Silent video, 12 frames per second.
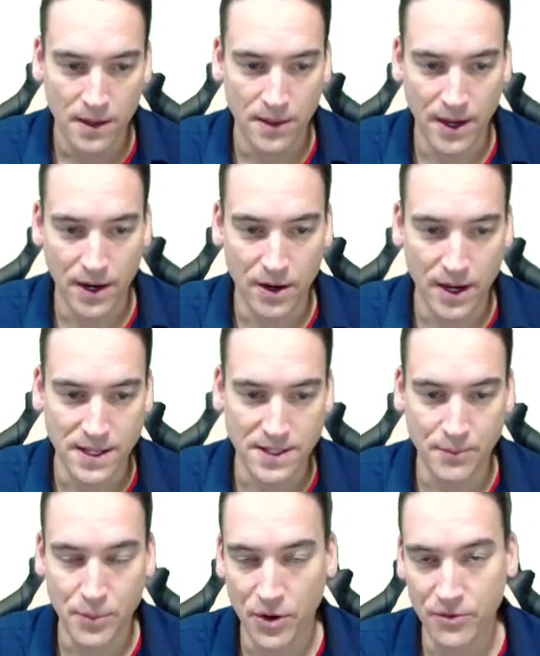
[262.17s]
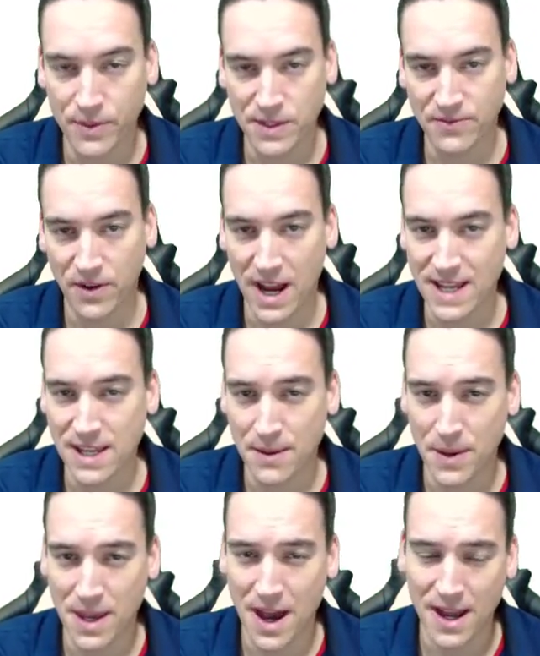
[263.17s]
There is improvements for
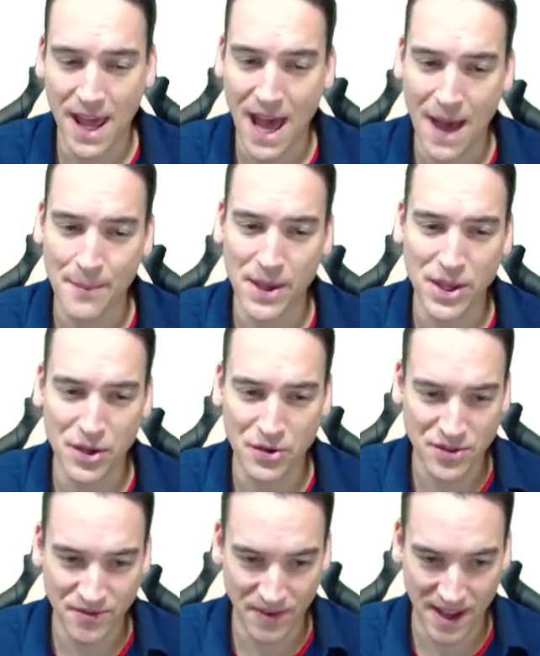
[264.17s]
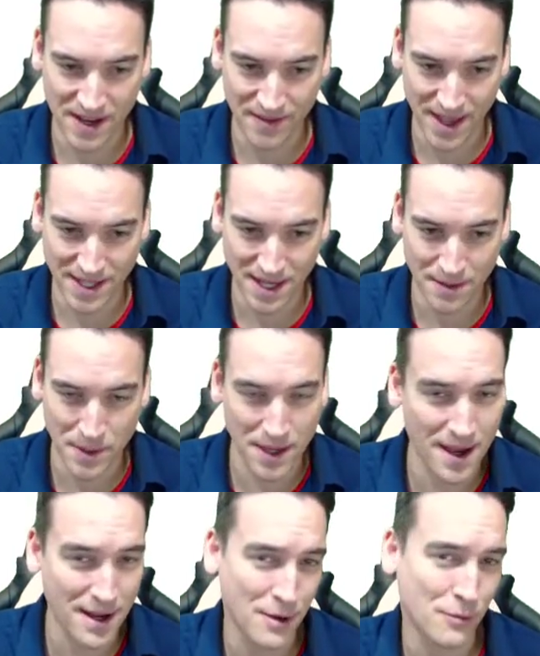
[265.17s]
SAP HANA. I'm a huge fan of SAP
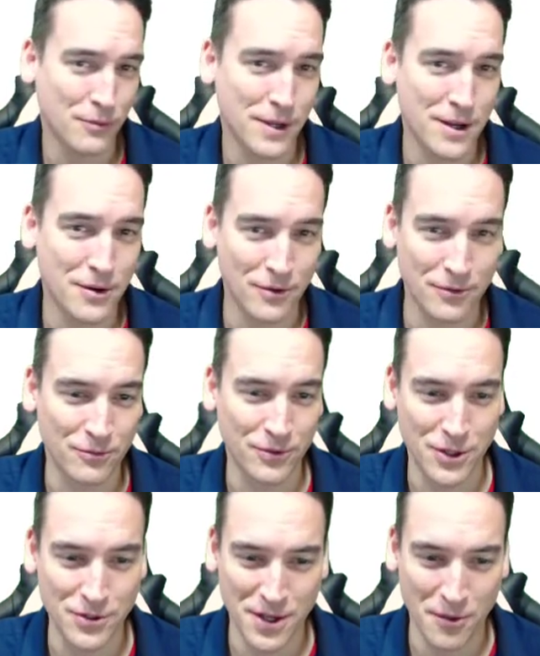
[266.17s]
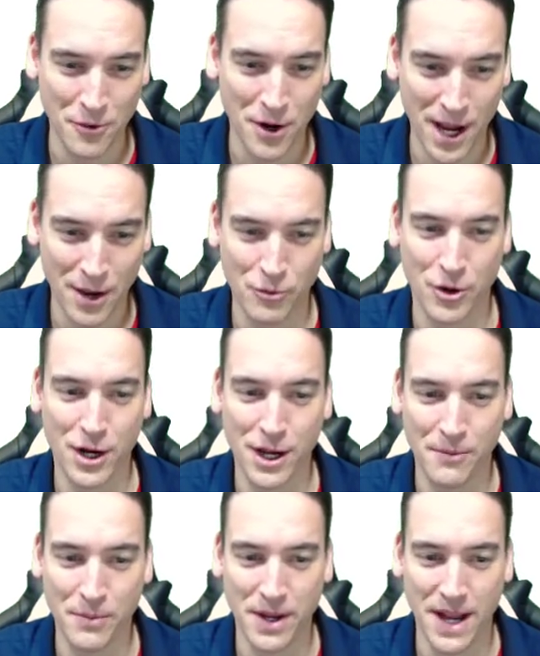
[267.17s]
HANA. We don't use it where I
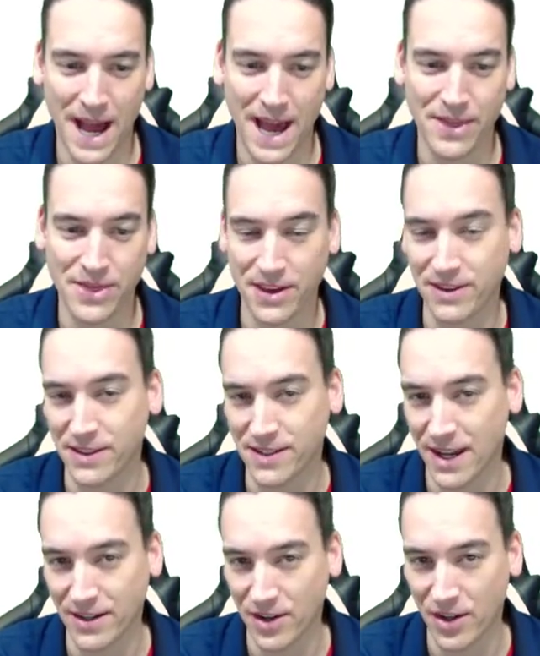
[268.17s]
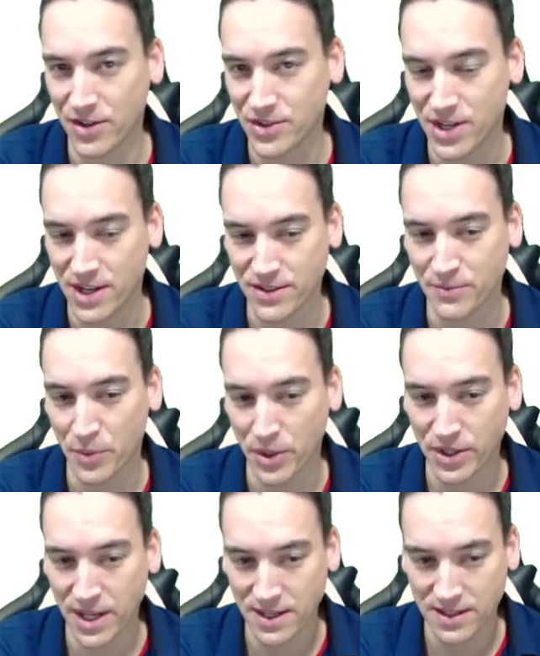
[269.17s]
work, but I think the technology is
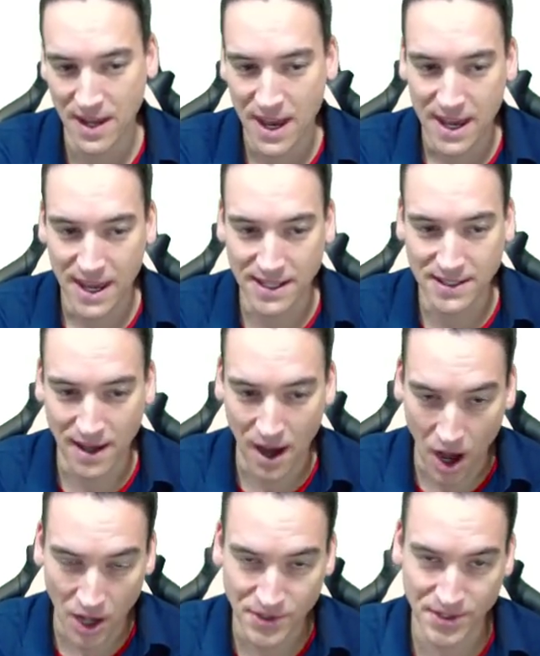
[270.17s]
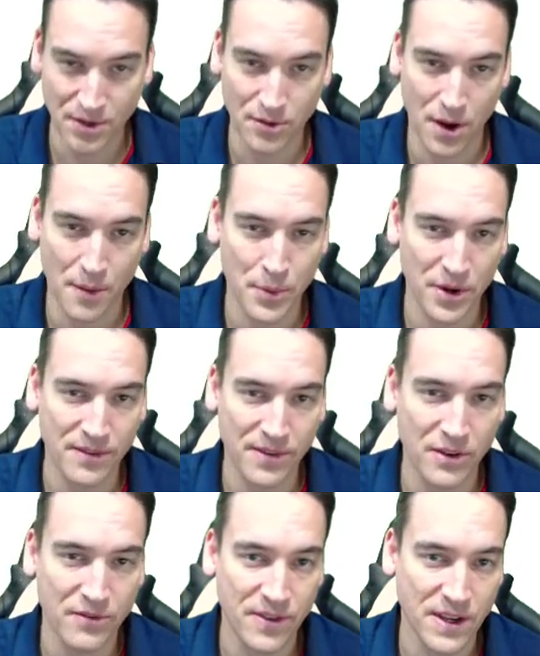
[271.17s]
brilliant. It's also a
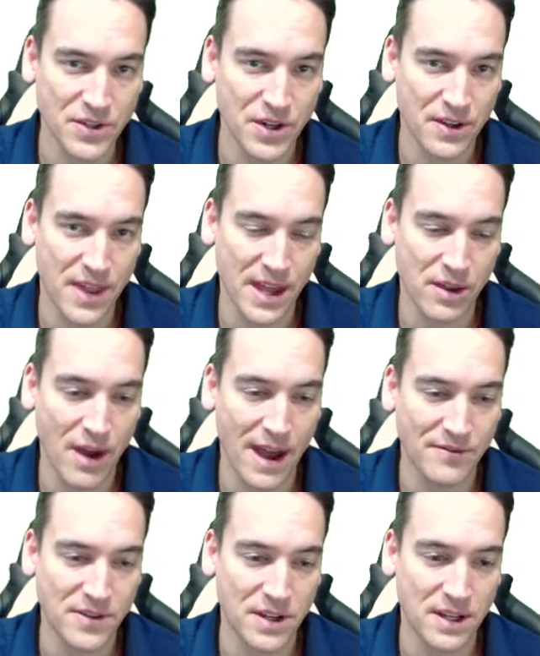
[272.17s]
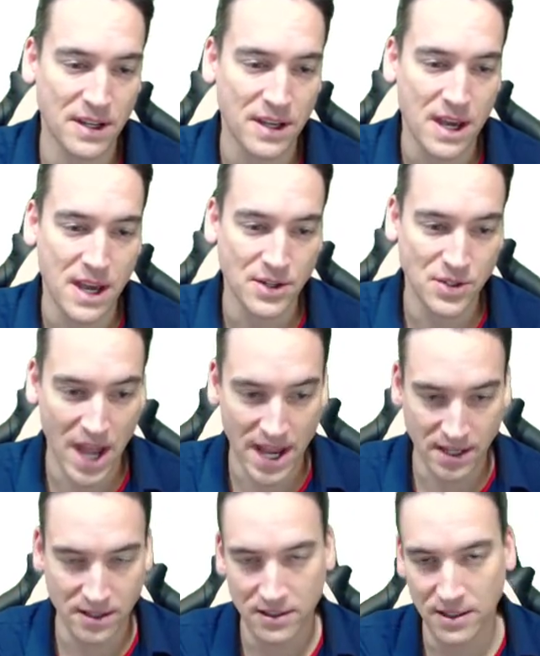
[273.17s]
preview feature that you have to
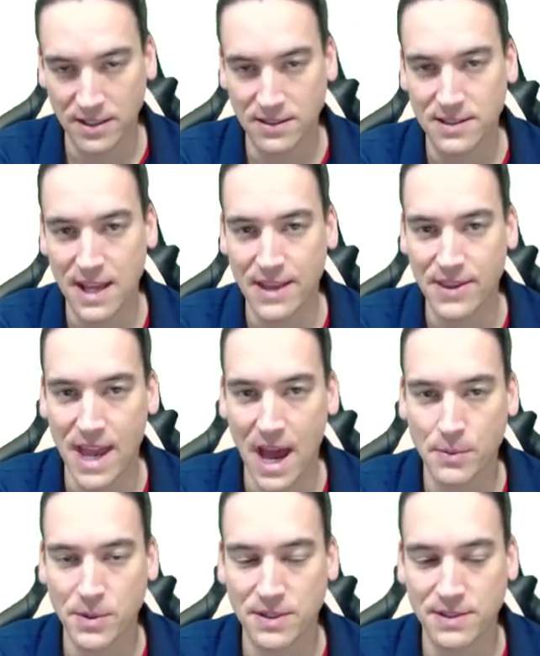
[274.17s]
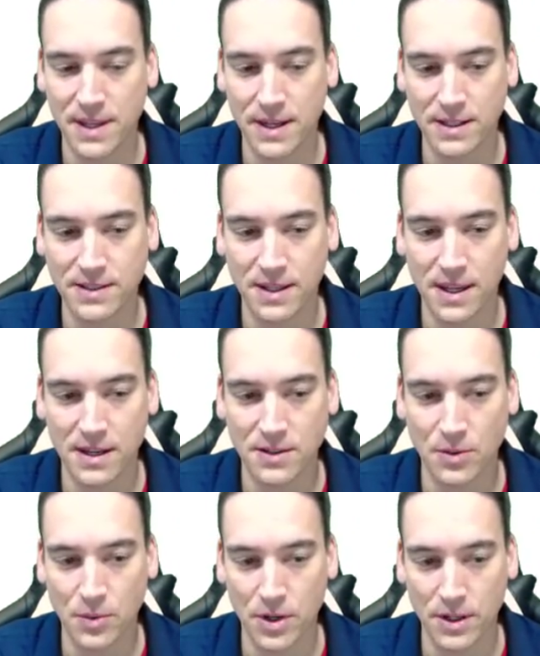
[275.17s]
check inside the option settings to get it
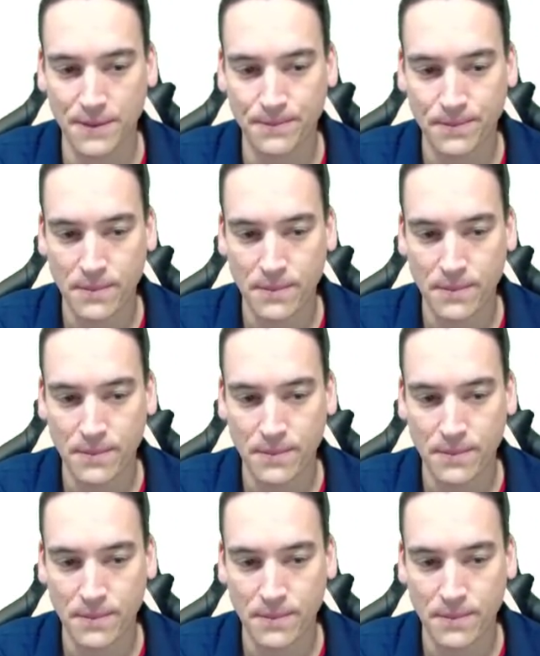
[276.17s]
to work.